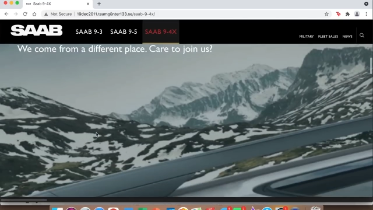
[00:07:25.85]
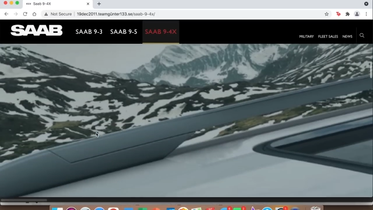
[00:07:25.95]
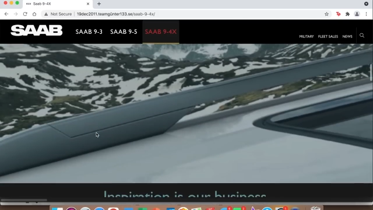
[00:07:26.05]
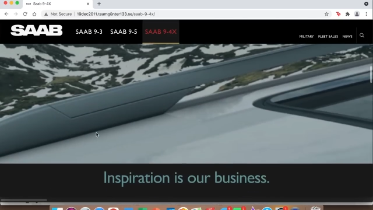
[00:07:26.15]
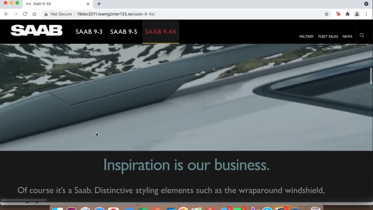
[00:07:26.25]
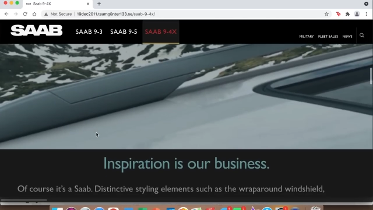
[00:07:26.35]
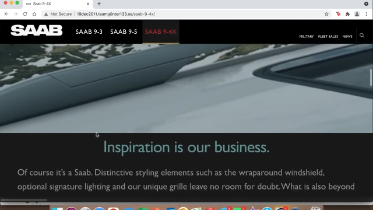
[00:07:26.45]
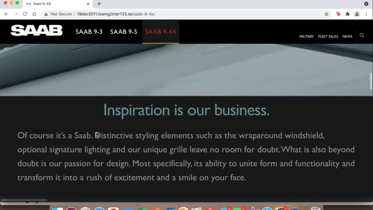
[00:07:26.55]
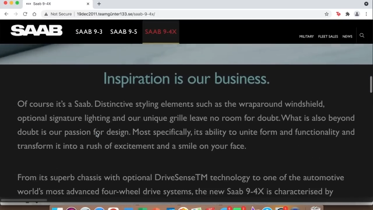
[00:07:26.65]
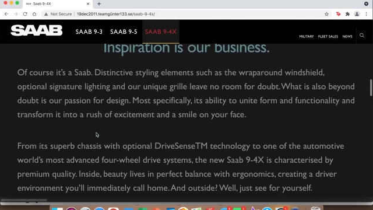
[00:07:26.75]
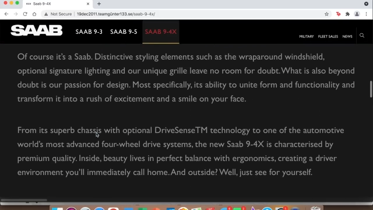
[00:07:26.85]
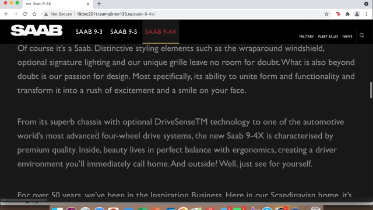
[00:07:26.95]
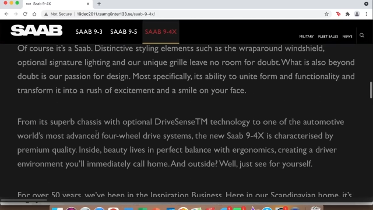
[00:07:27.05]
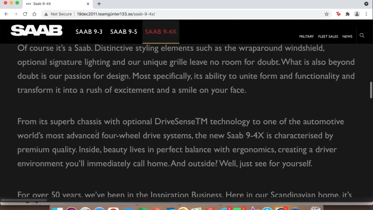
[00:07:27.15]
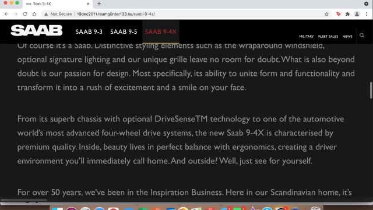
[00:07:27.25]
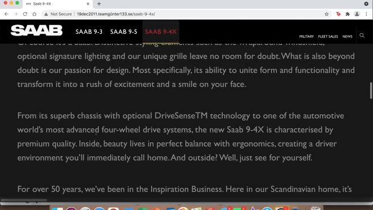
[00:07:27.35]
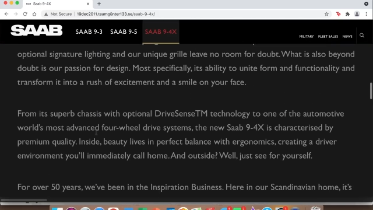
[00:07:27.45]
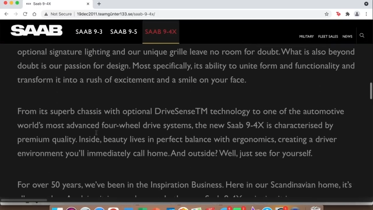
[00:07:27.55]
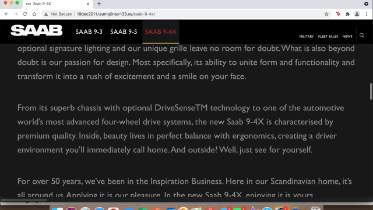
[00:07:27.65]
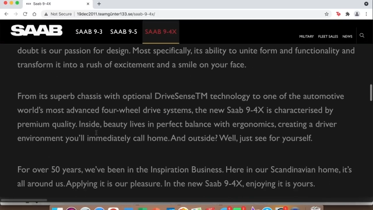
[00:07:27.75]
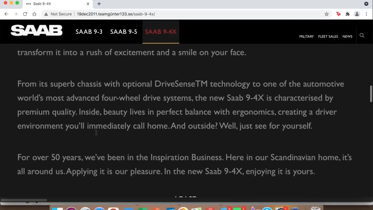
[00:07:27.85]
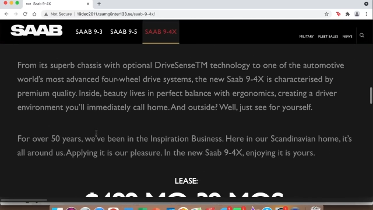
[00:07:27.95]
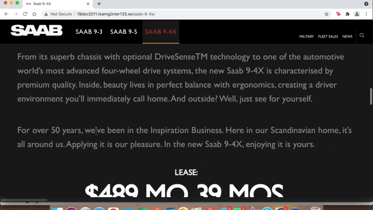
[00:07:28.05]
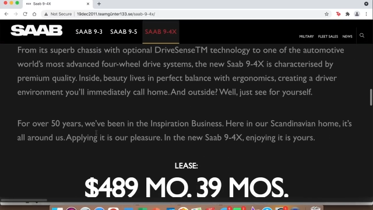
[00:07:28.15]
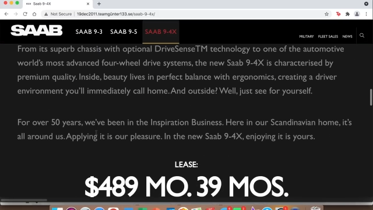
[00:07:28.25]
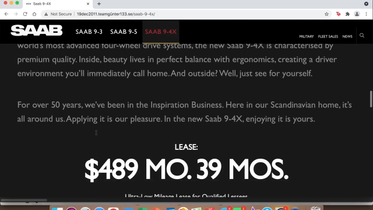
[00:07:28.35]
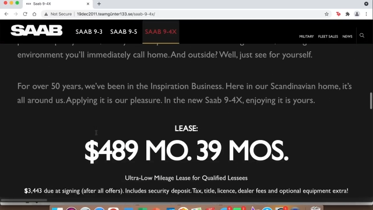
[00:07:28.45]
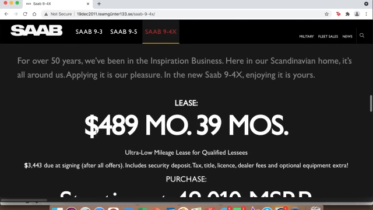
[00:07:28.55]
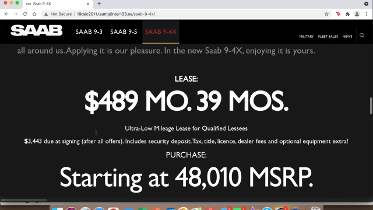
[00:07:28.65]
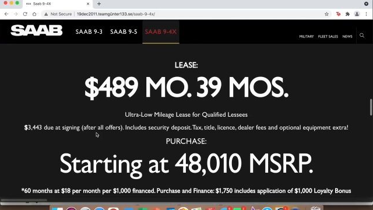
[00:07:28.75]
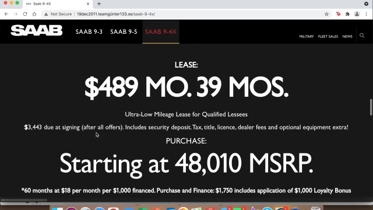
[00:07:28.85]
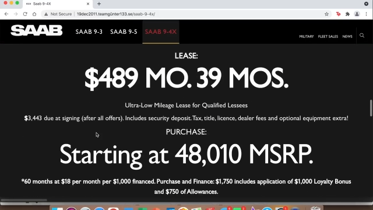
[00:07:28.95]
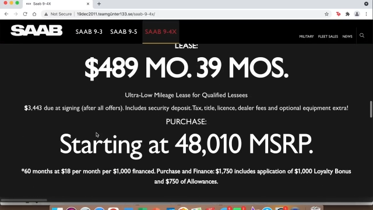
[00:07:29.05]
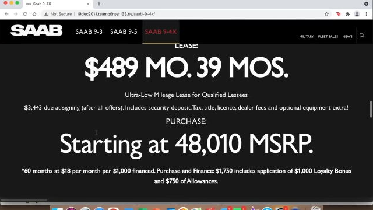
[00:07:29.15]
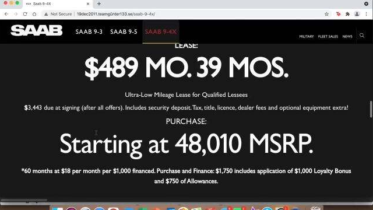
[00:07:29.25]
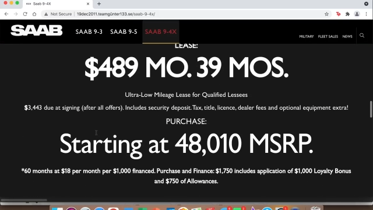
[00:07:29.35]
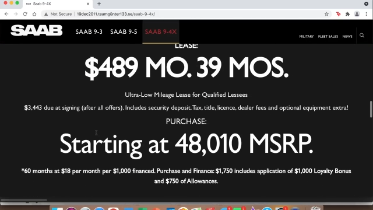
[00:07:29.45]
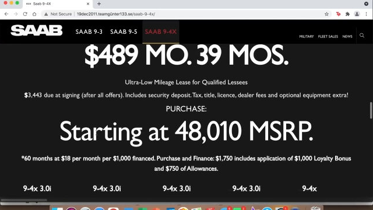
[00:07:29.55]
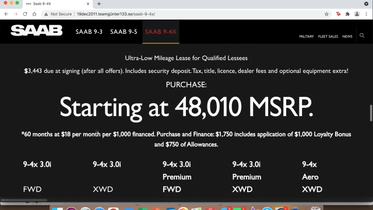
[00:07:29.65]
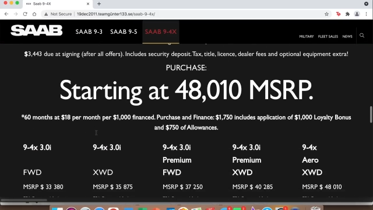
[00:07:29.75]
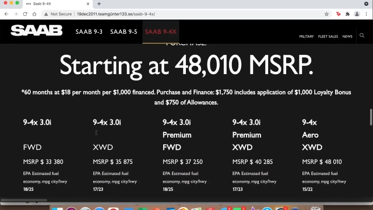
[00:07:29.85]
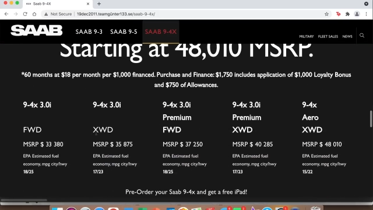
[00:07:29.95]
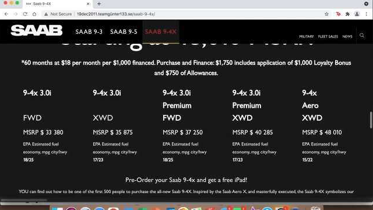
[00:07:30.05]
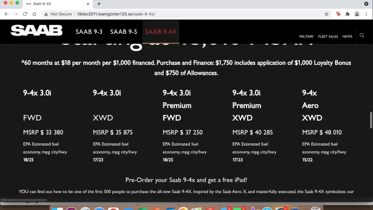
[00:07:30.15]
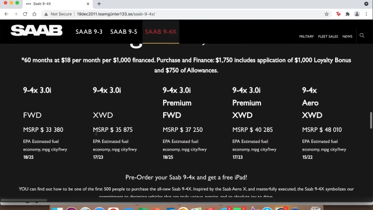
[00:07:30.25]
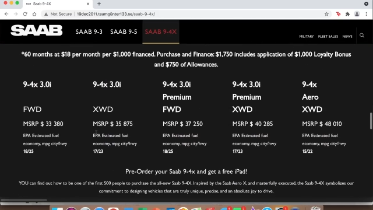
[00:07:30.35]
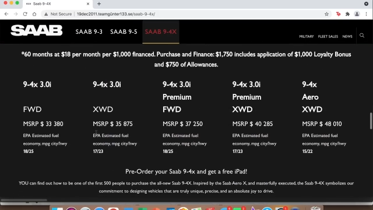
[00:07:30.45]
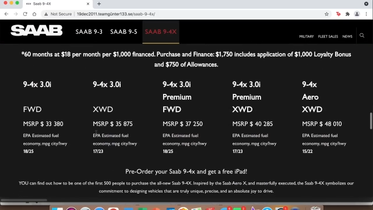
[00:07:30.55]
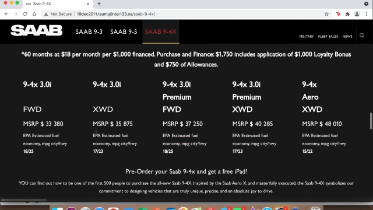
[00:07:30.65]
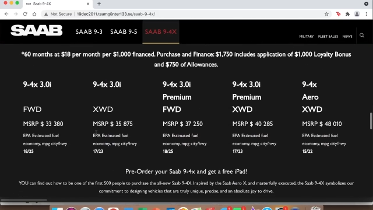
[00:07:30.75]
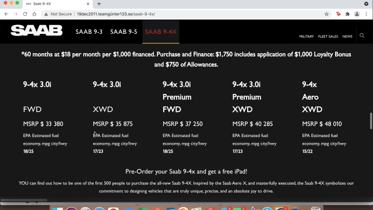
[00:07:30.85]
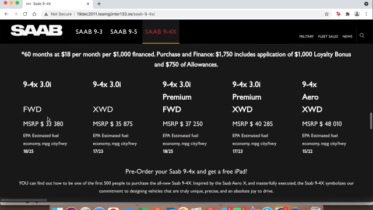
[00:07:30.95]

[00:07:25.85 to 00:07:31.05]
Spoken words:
Nobody's mouth can be seen.